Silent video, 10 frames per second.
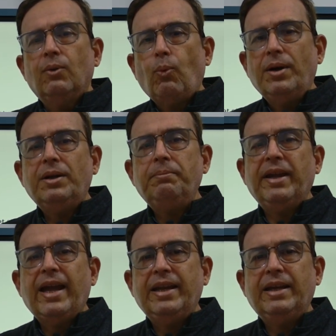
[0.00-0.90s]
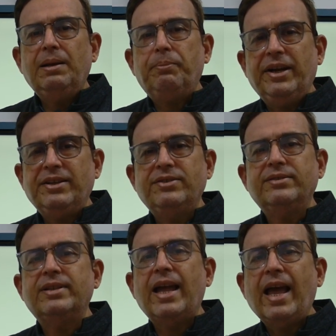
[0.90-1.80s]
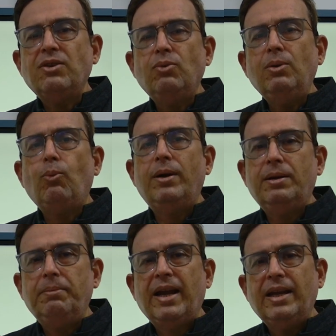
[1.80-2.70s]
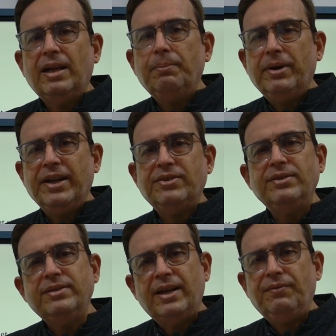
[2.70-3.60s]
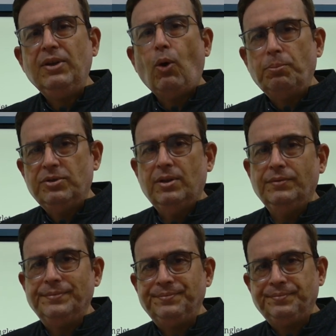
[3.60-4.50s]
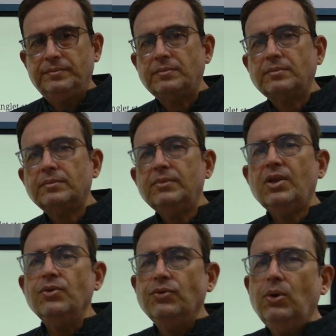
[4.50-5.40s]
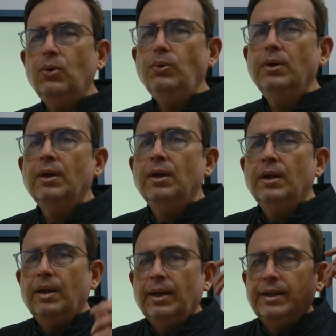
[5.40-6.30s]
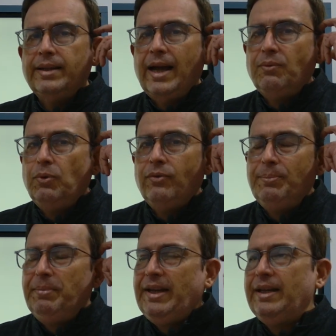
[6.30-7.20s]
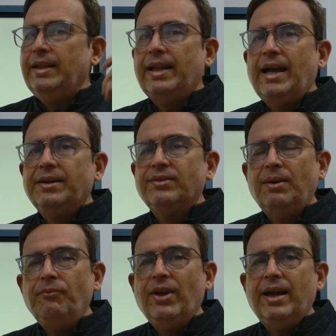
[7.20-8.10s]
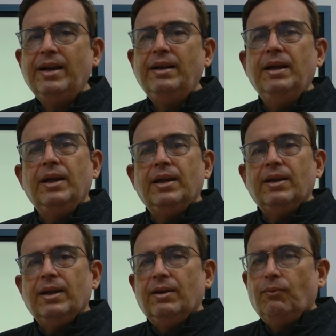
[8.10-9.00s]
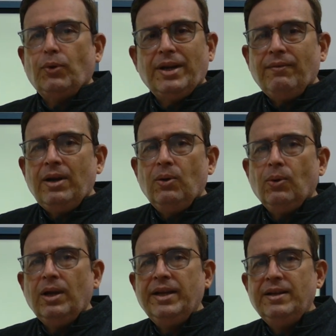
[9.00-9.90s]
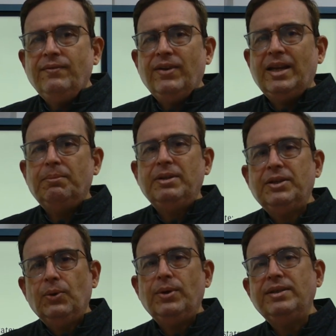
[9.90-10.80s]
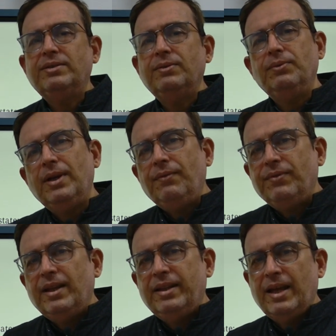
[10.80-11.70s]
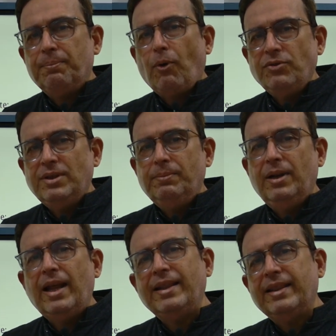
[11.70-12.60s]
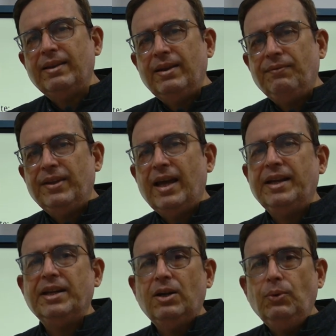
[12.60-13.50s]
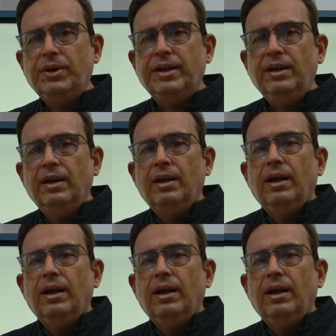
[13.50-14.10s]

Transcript: quantum mechanical predictions, the actual quantum mechanical predictions that we observe. So that would mean that somewhere, whatever local hidden variable theories, if they are possible and if they are included